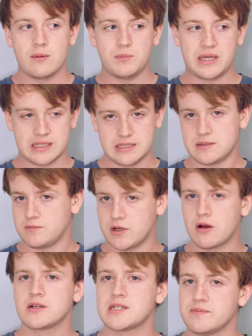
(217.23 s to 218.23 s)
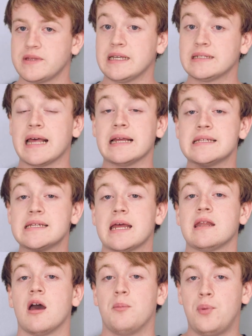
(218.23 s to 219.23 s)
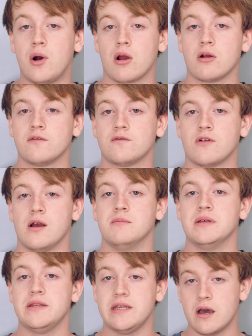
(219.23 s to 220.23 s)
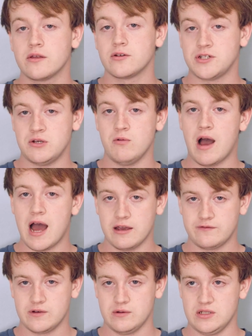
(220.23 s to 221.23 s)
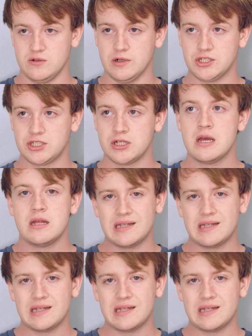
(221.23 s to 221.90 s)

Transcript: because there are some things that set it apart from the other 2 iPhones, which,